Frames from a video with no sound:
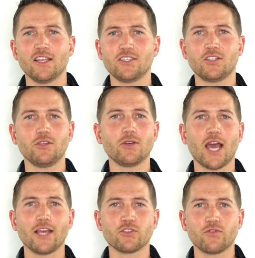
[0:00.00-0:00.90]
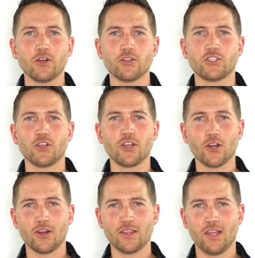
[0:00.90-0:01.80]
this to you guys first so
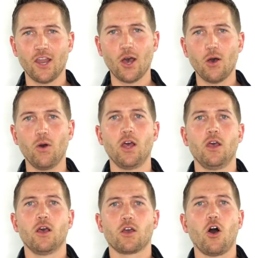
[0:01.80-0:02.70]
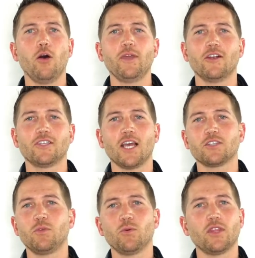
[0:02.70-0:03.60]
you're in the know. Call me or
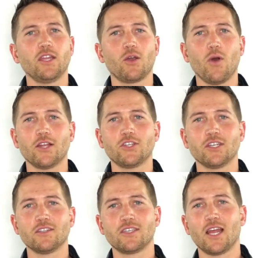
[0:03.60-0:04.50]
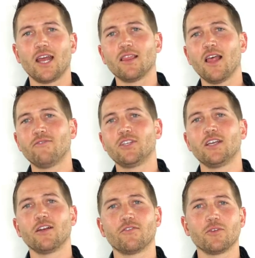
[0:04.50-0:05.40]
text me with any questions, and I'd love to
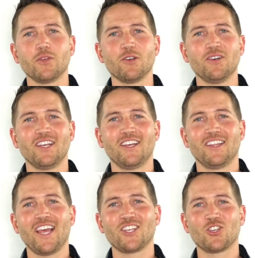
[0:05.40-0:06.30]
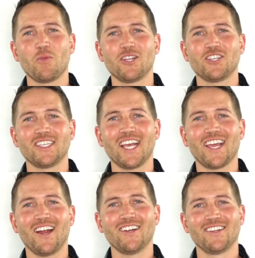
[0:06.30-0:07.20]
hear from you. Thanks so much and take
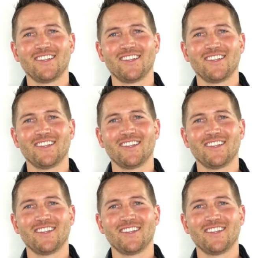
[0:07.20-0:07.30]
care.